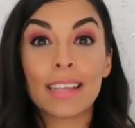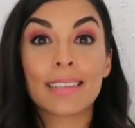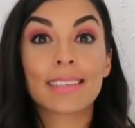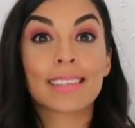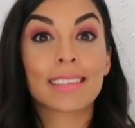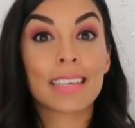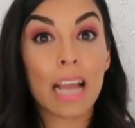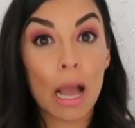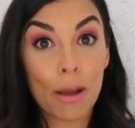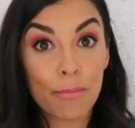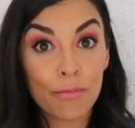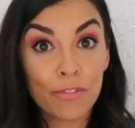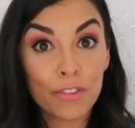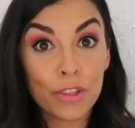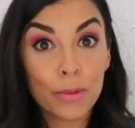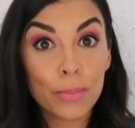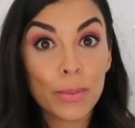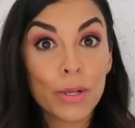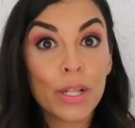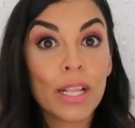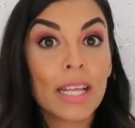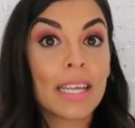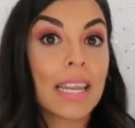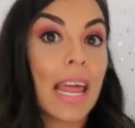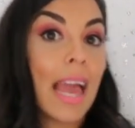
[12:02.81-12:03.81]
It's
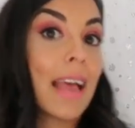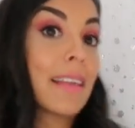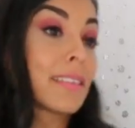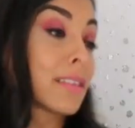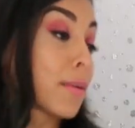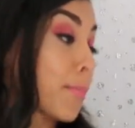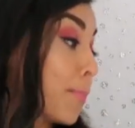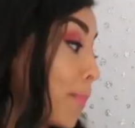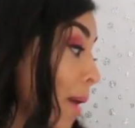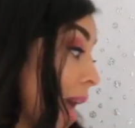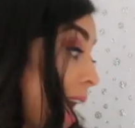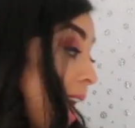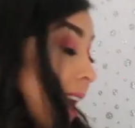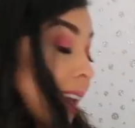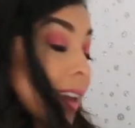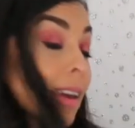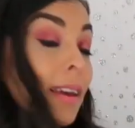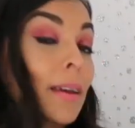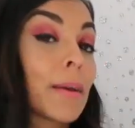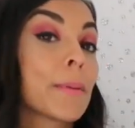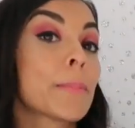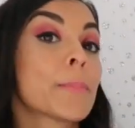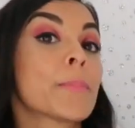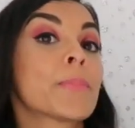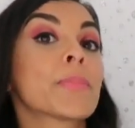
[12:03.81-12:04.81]
comfortable, it has a
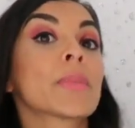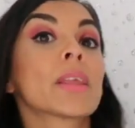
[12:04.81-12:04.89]
back.